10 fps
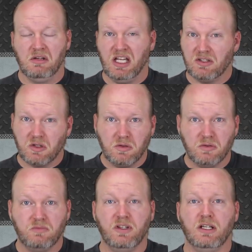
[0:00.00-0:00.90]
It's a
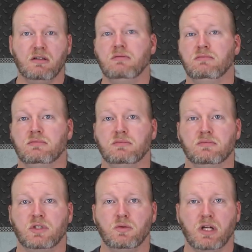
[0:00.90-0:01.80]
cool figure,
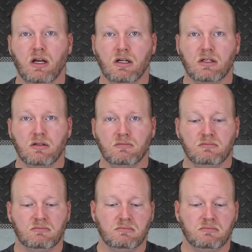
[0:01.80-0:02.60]
cool character,